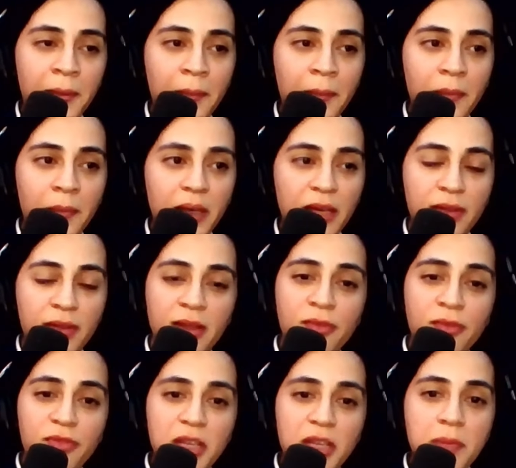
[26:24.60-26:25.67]
giving them
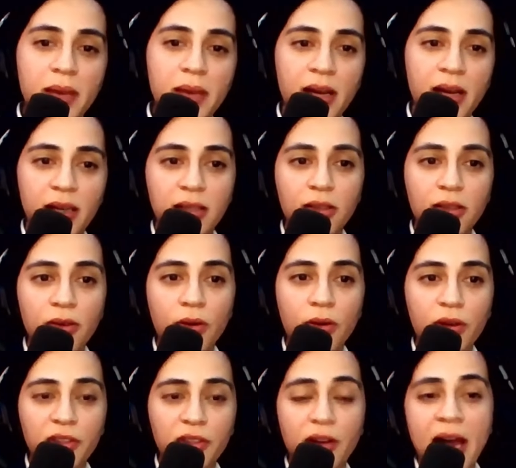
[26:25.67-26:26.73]
feedback
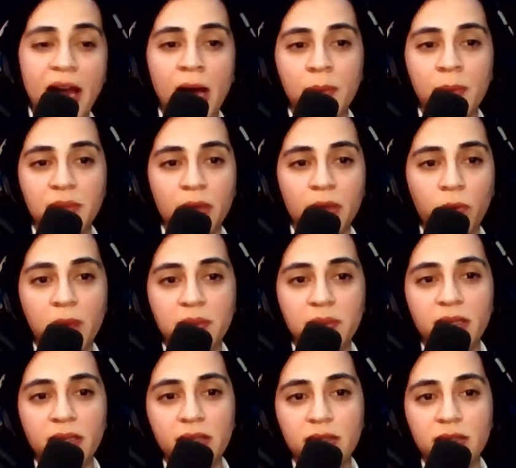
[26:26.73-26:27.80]
on their apps and
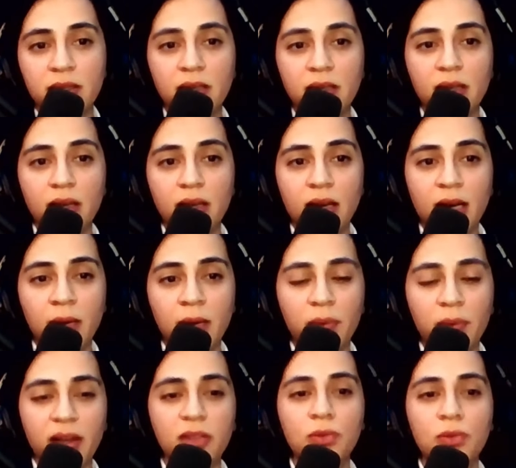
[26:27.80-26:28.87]
websites. But
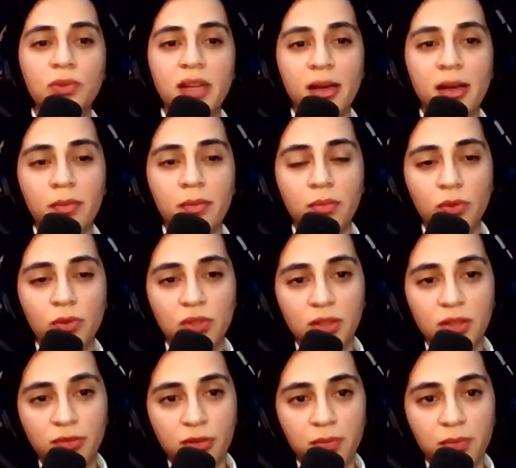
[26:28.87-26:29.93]
I do that mostly
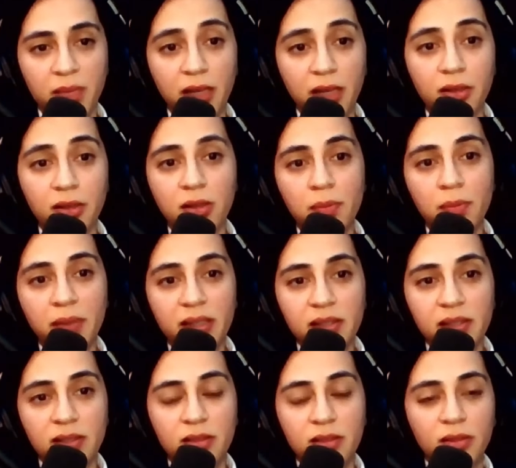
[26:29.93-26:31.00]
for bigger
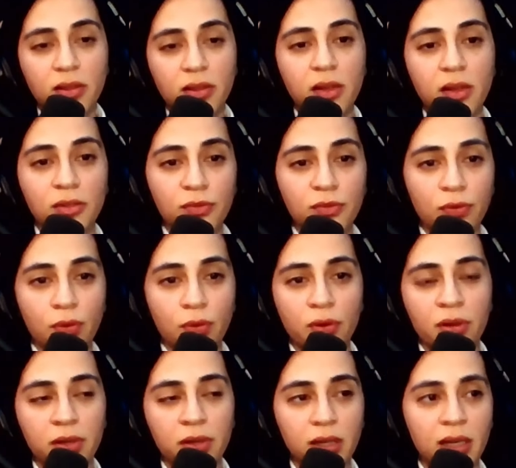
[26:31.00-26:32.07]
companies, not
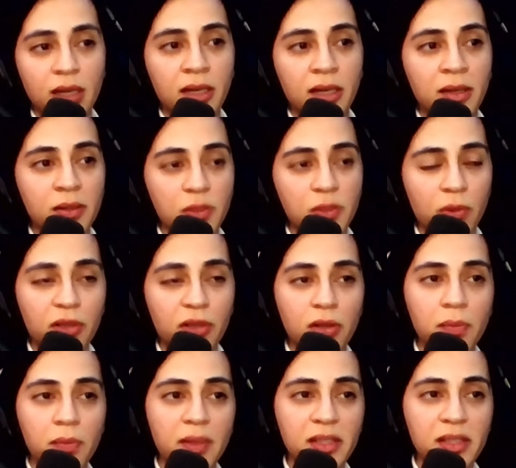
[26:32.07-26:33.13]
for smaller
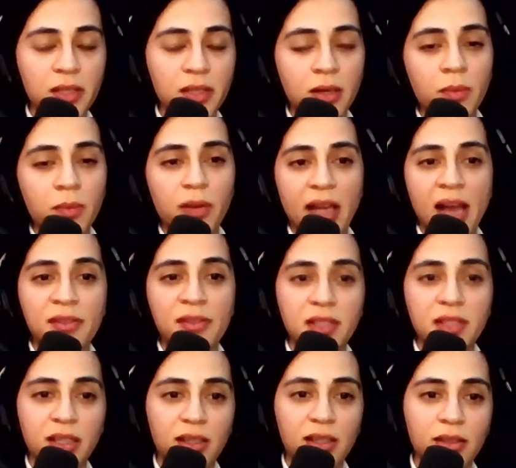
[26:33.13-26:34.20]
companies. But I have
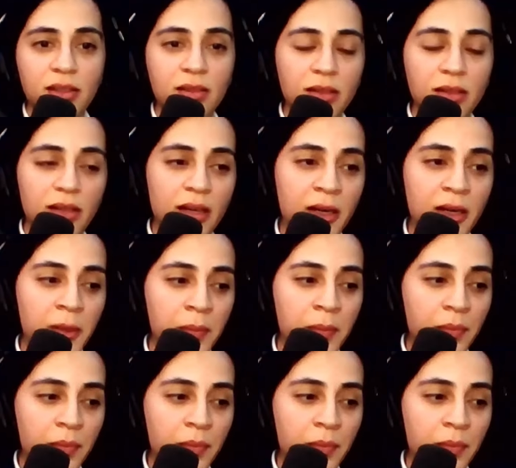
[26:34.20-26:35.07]
seen clients,